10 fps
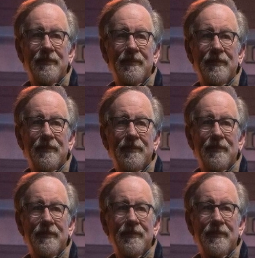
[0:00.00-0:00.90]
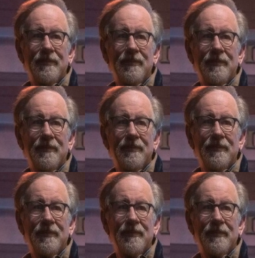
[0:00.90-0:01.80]

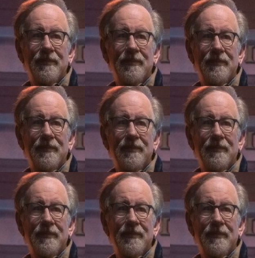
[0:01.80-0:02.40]
(silence)